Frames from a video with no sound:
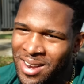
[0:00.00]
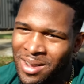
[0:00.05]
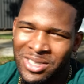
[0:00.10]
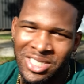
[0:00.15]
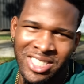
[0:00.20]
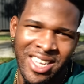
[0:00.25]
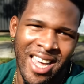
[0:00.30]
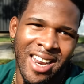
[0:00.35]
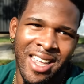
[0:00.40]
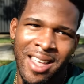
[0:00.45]
you know,
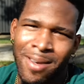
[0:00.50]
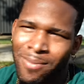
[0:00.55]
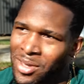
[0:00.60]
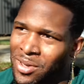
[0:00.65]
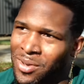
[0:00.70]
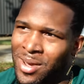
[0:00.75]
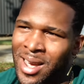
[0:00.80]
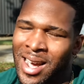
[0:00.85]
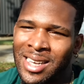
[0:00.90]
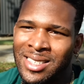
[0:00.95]
just kind of giving
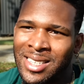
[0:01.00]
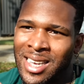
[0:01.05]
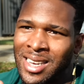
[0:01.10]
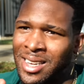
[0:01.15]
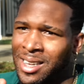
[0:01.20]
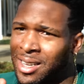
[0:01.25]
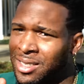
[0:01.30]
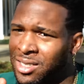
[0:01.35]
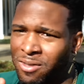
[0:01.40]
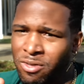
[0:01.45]
you guys
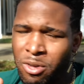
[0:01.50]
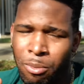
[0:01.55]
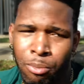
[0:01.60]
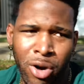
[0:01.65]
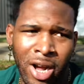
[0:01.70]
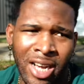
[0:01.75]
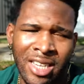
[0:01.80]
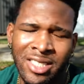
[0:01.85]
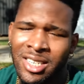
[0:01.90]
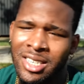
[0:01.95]
ideas of the
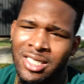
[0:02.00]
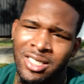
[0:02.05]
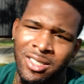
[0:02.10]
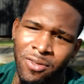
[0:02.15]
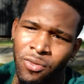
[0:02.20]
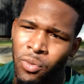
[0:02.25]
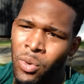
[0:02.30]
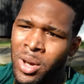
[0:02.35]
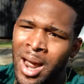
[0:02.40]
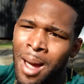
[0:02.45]
process
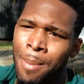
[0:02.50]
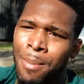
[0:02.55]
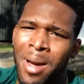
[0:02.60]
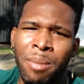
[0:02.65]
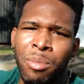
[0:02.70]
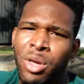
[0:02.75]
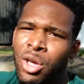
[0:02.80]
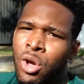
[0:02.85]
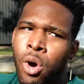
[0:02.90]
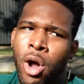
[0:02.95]
of what I
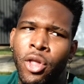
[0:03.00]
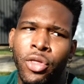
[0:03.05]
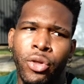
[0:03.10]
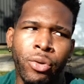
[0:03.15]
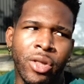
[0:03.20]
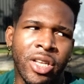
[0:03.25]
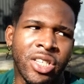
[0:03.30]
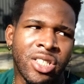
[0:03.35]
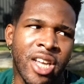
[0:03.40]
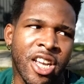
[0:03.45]
might be going
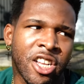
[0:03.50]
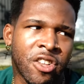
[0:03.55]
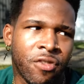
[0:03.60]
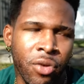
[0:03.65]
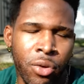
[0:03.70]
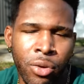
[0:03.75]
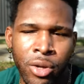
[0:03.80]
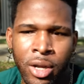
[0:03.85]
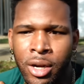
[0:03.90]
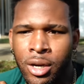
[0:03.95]
through these next
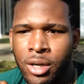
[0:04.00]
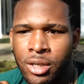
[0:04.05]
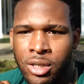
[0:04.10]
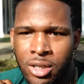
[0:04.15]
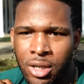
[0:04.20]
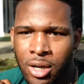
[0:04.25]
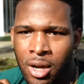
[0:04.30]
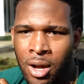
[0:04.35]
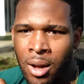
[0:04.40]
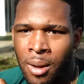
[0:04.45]
few
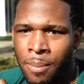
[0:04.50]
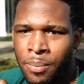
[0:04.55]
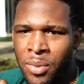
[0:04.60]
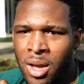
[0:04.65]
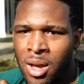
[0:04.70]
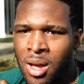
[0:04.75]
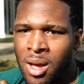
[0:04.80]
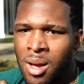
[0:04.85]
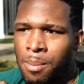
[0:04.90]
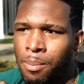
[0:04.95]
years.
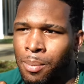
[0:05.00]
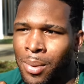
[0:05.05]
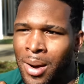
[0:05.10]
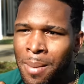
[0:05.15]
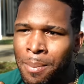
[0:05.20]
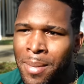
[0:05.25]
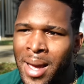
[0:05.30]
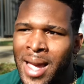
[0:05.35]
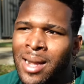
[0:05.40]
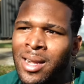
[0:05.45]

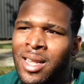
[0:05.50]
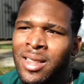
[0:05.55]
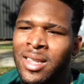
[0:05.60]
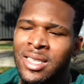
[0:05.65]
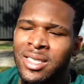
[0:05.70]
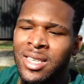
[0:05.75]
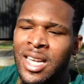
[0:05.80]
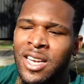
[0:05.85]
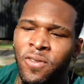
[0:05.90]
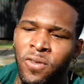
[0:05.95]
But mainly
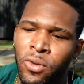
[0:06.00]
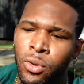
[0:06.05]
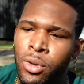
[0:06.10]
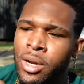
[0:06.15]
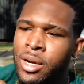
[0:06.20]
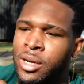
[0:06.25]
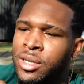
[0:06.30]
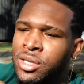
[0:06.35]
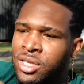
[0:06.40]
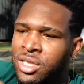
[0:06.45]
these next few
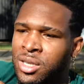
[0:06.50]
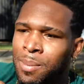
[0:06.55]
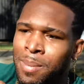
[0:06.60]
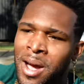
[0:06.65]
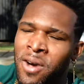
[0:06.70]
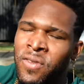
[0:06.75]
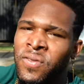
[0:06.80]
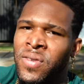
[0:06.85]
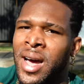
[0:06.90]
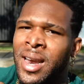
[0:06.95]
years is
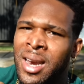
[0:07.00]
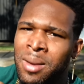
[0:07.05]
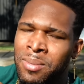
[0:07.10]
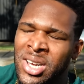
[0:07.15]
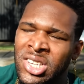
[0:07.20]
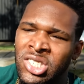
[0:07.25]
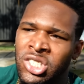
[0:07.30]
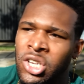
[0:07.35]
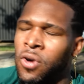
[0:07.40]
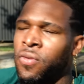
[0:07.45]
about finding
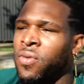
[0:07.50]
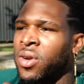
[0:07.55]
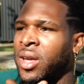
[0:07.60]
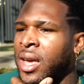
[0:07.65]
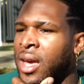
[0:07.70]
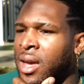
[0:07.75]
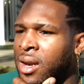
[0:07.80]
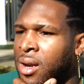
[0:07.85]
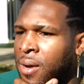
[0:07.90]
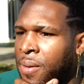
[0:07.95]
myself
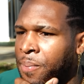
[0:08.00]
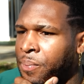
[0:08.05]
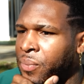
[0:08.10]
again.